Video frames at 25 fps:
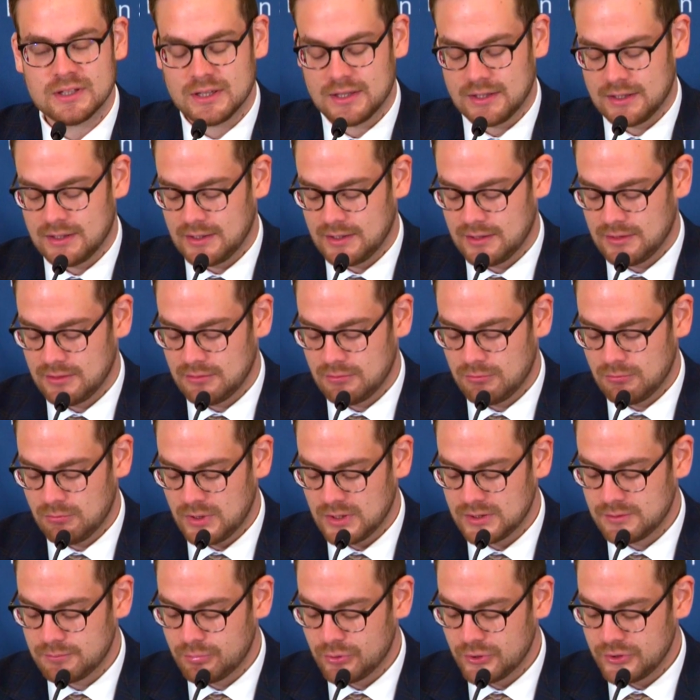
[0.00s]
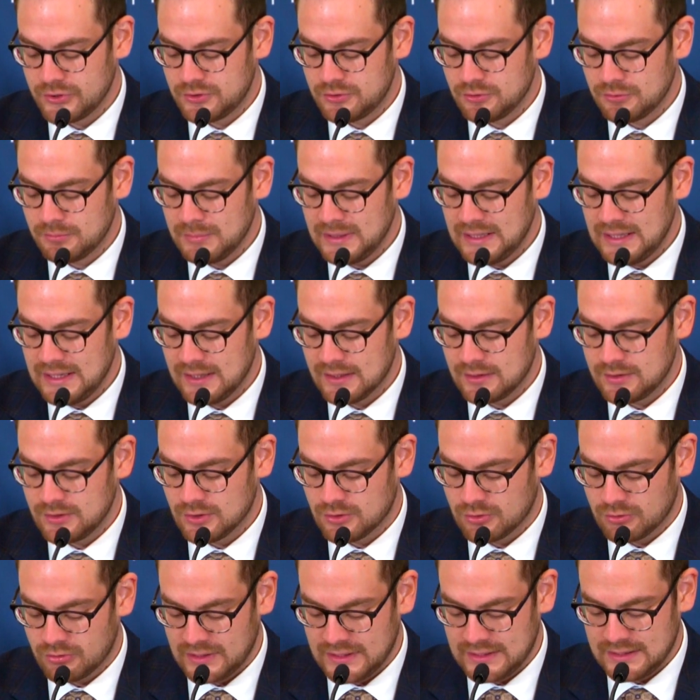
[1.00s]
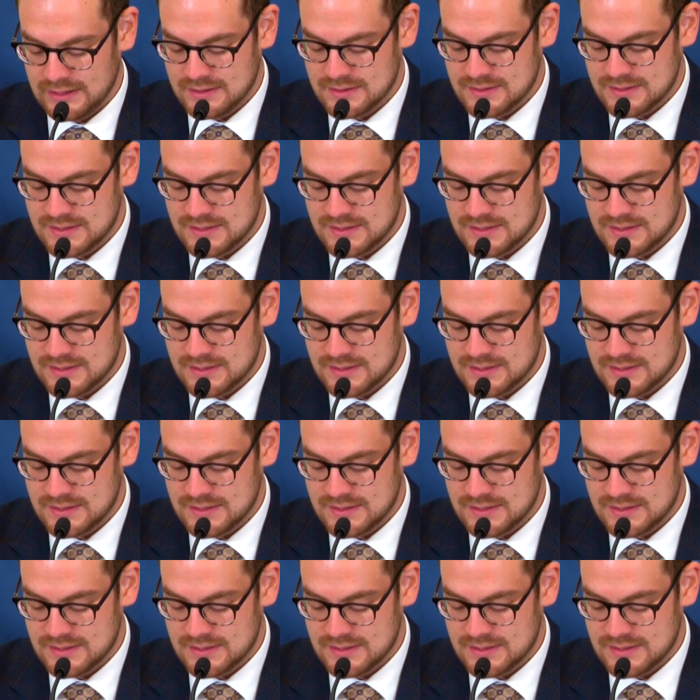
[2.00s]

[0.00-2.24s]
1.2 million Ukrainian